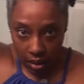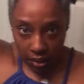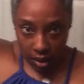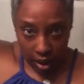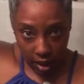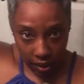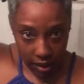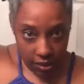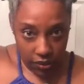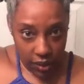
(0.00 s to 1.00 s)
Okay,
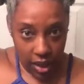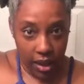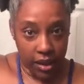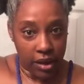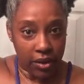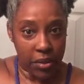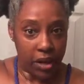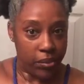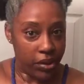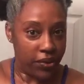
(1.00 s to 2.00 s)
and voila, there's
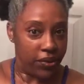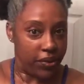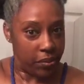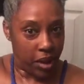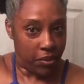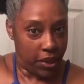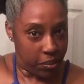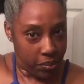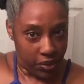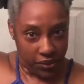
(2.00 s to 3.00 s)
my puff, my
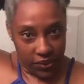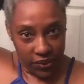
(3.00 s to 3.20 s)
big puff.